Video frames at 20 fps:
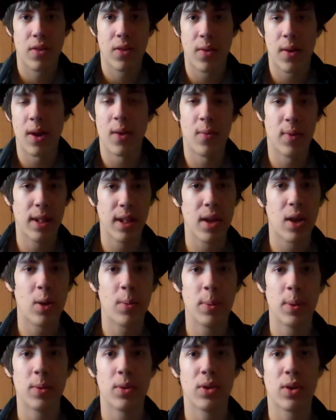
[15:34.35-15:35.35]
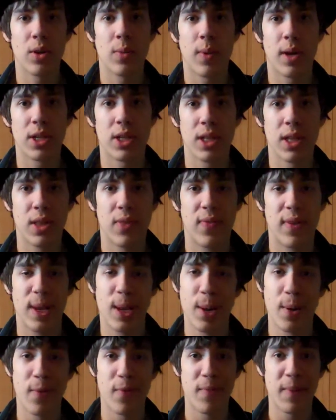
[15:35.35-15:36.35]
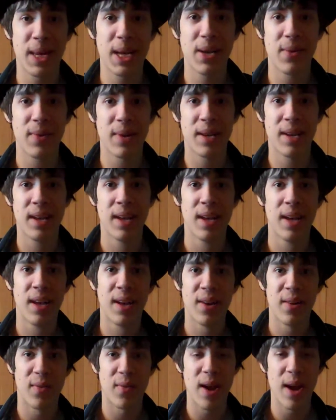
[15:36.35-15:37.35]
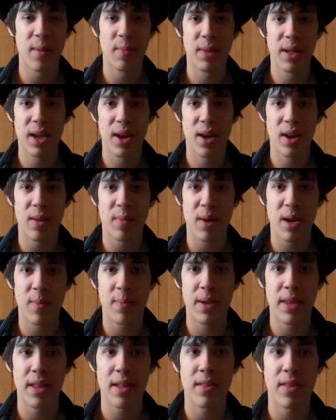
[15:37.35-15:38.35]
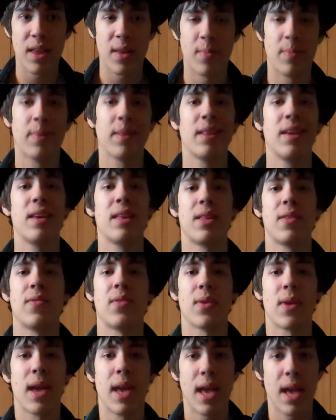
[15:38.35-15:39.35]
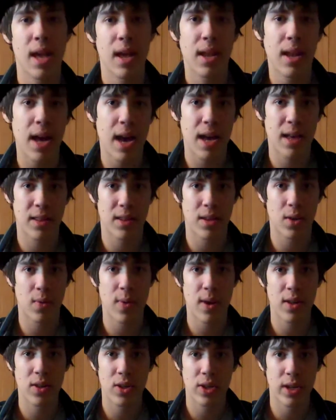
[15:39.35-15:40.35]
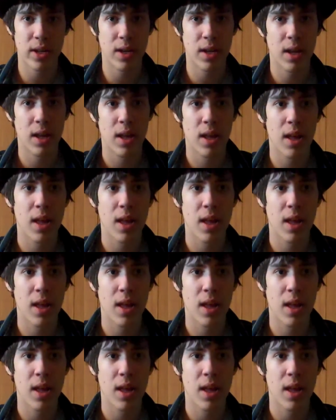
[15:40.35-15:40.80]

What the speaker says: So I really hope you enjoyed watching this video of me going rambling on my opinions. And please, if you can, ask a question.